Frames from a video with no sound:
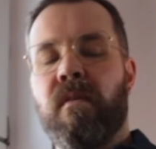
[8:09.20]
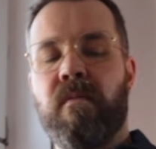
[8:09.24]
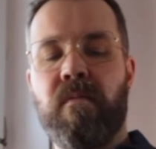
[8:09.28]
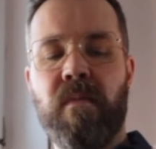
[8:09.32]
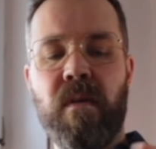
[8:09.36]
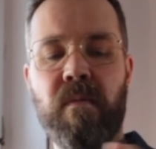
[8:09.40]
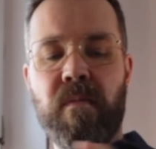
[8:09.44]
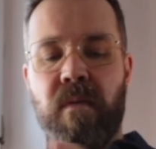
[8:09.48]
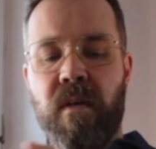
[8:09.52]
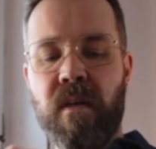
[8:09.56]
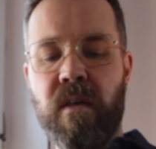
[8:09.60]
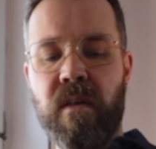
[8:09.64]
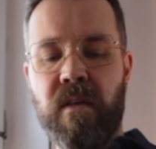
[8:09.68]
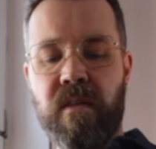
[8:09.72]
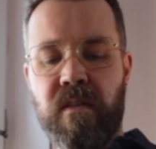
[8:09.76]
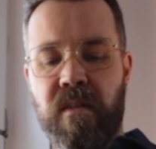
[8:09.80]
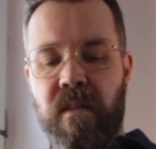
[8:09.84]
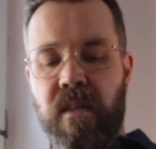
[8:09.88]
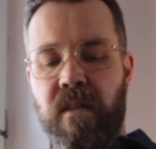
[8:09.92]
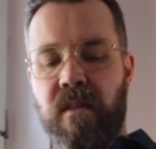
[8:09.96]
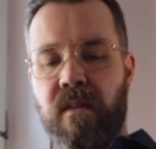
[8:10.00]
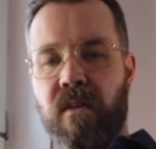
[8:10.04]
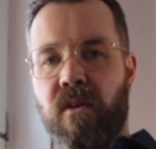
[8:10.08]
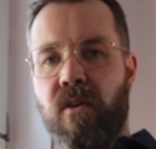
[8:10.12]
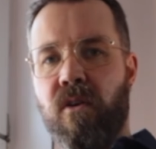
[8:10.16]
Remember how I
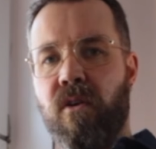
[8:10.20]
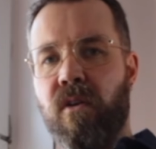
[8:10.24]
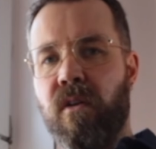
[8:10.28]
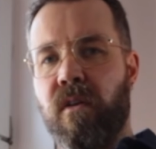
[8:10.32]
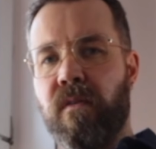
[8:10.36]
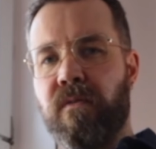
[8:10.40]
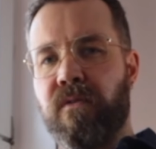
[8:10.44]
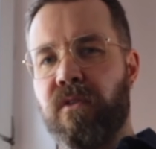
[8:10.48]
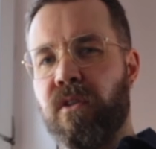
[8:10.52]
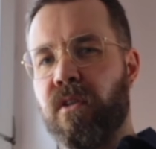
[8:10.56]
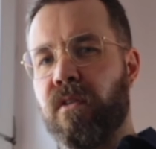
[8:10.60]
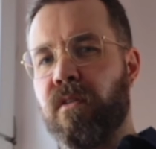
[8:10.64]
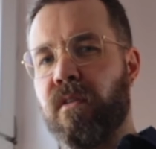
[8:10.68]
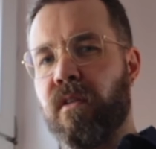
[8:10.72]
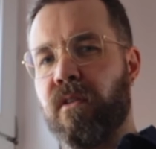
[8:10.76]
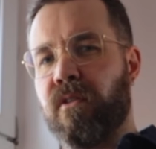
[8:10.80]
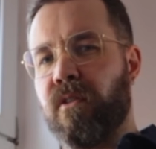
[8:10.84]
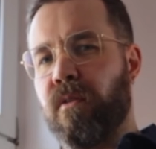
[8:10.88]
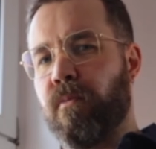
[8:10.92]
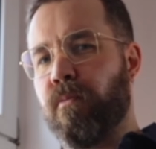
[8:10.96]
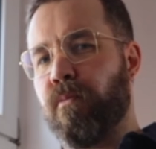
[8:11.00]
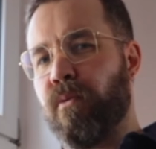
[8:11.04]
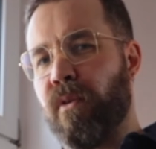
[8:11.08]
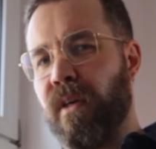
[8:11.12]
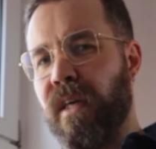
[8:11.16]
said that olive's just such
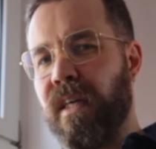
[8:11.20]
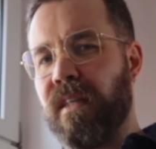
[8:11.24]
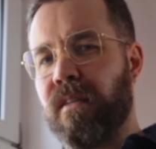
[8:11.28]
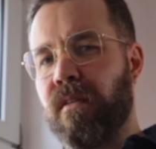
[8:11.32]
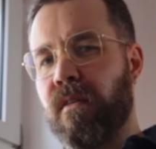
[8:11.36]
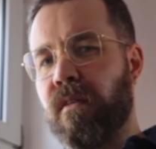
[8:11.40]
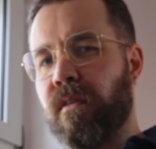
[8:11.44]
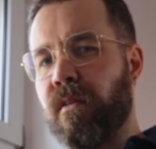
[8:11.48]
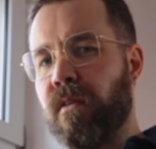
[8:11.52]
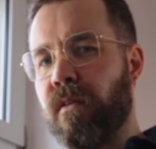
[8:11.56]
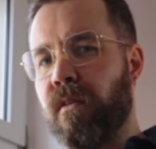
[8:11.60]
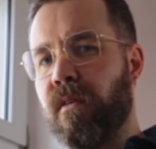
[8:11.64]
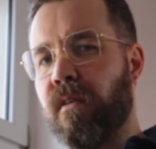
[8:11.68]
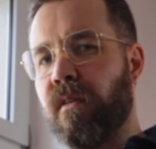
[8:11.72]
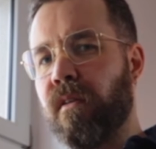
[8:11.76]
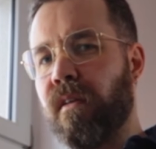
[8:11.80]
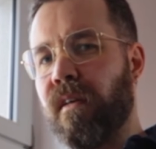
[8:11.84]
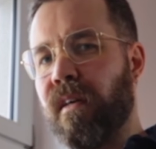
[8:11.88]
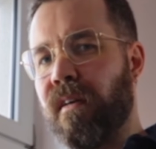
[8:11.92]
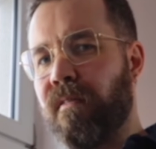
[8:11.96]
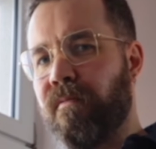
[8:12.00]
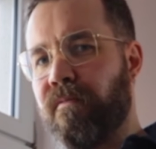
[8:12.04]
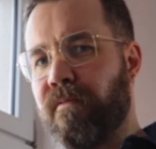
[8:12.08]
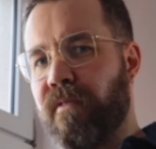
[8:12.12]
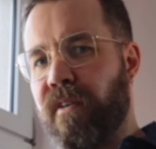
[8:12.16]
a practical
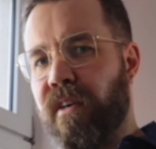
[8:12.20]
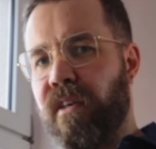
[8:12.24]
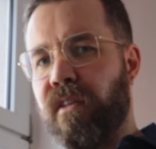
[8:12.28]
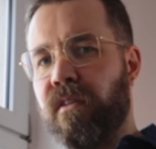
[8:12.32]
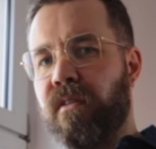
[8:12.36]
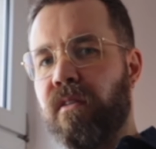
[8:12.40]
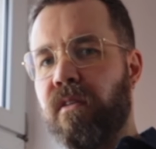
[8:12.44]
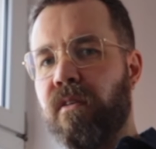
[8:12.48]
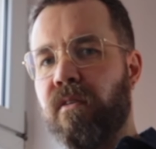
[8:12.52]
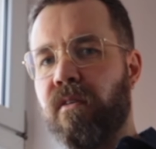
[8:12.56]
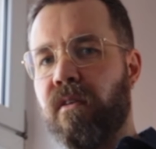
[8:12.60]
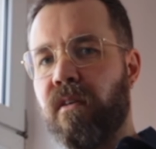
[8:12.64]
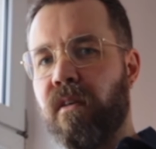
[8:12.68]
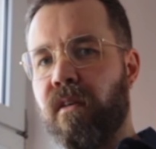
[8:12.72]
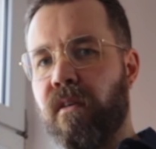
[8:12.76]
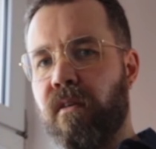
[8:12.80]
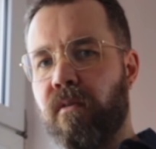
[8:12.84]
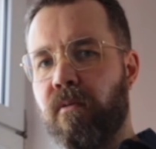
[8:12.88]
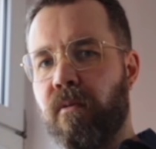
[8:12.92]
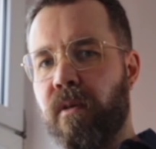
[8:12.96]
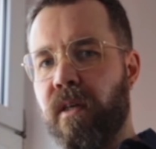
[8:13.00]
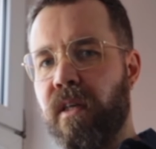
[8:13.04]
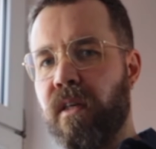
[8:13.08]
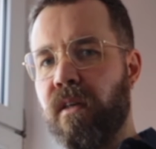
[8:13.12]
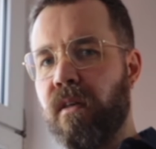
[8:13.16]
and versatile
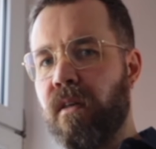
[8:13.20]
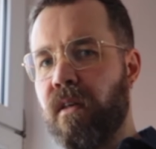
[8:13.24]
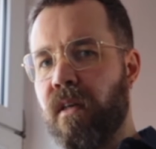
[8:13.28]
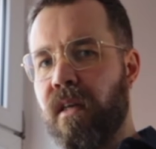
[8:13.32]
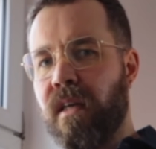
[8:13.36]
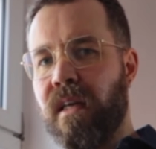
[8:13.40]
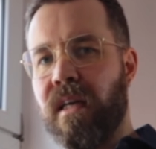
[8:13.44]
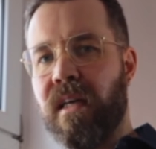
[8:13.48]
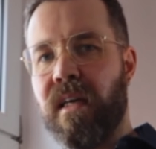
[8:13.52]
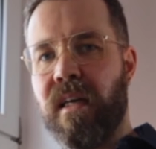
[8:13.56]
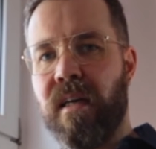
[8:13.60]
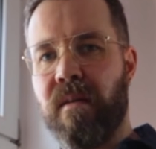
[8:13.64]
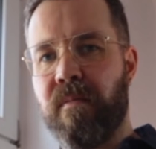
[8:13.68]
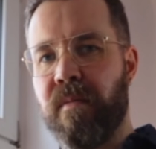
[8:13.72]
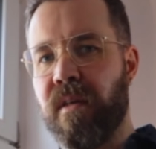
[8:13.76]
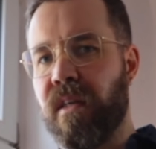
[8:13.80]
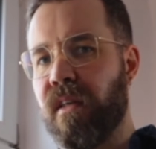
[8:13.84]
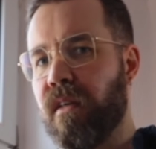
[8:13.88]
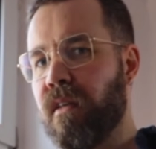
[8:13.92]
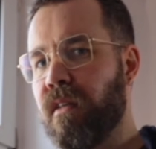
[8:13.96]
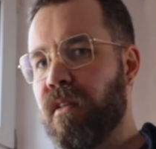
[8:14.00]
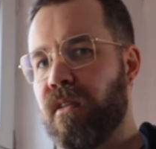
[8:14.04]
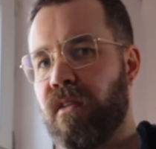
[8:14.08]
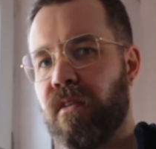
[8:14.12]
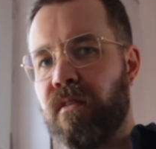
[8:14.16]
colorway? I
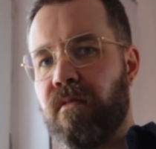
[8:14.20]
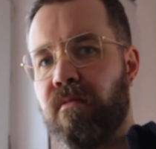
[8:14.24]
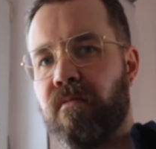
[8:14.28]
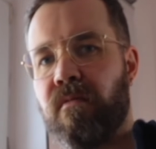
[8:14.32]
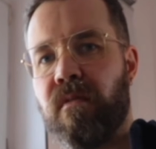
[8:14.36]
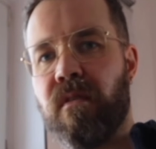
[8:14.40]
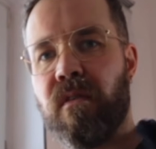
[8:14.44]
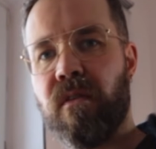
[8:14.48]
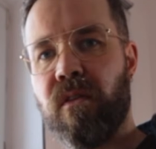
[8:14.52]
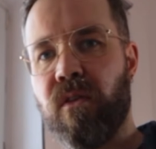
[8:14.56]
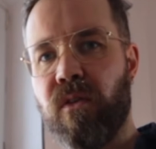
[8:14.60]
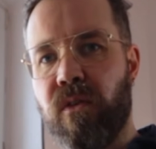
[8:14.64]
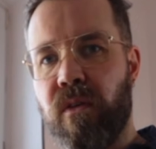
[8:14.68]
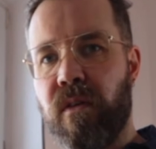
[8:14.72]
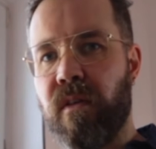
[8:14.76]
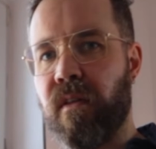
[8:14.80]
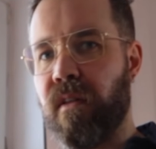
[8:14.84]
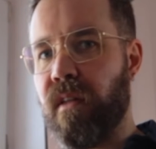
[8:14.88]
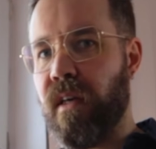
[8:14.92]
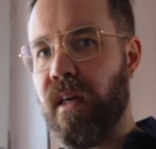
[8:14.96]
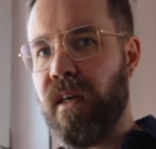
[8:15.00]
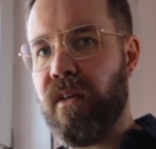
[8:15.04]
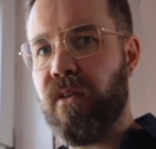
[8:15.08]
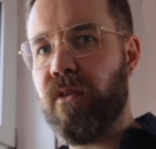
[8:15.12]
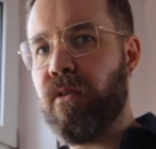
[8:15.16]
mean, just look at
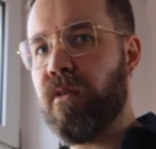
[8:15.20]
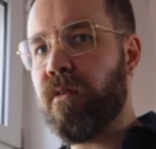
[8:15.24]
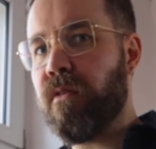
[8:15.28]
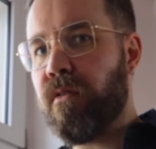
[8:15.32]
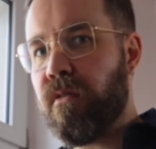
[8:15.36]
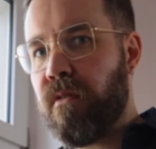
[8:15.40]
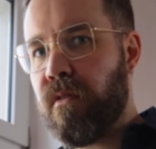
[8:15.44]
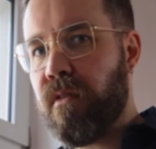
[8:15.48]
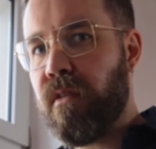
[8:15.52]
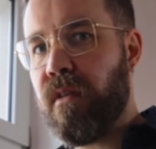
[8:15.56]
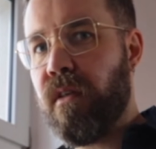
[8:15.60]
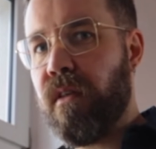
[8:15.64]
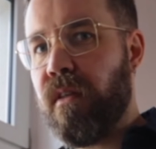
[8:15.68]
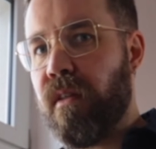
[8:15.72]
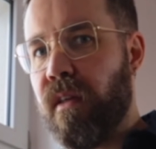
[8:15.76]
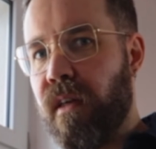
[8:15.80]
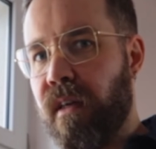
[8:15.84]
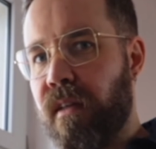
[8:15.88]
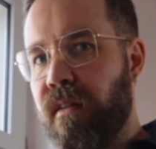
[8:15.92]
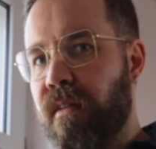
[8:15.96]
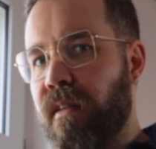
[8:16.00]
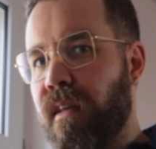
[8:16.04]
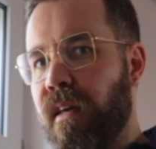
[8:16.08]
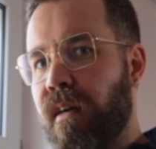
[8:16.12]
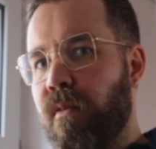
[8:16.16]
that. You can see
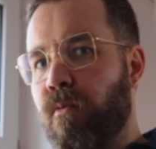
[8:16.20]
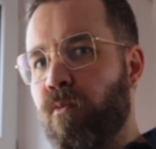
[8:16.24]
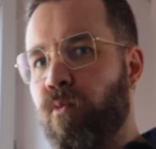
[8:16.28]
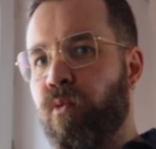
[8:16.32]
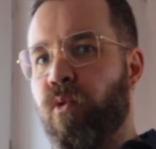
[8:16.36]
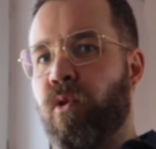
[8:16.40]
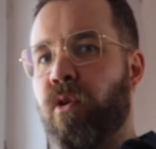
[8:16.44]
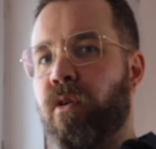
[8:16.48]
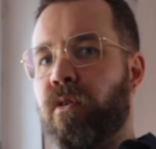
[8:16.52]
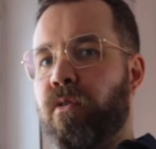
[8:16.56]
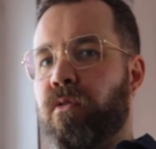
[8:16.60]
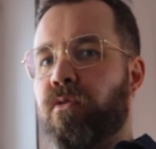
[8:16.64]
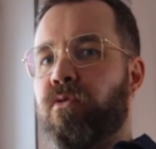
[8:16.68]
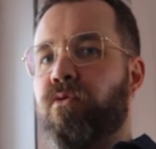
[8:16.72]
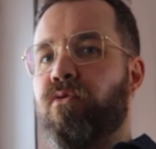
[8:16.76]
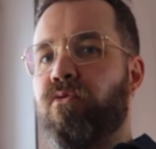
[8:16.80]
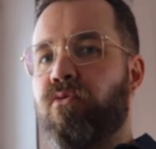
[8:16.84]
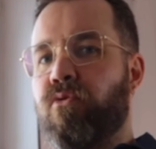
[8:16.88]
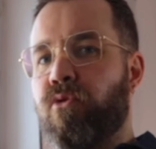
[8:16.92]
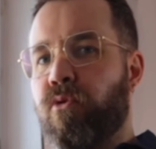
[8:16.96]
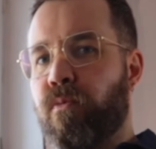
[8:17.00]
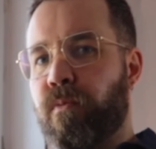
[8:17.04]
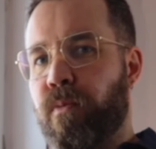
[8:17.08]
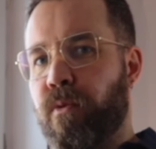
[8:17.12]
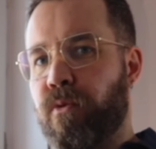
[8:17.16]
that that works
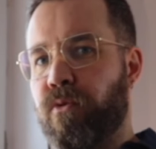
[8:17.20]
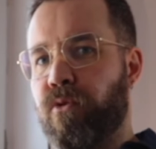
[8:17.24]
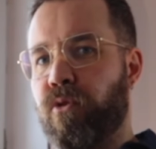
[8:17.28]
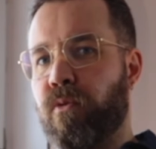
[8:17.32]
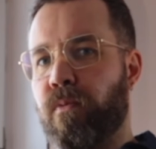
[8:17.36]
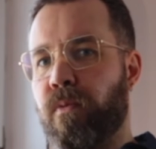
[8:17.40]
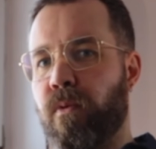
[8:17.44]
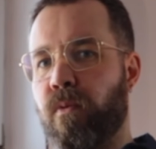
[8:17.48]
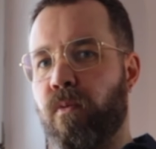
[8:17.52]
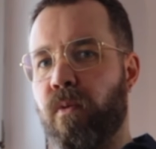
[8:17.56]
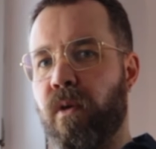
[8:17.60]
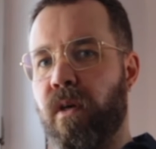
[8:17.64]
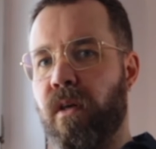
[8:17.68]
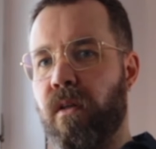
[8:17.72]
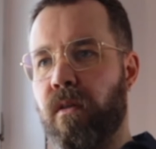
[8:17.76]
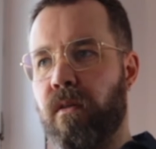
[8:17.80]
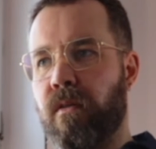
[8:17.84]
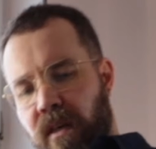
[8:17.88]
super, super well.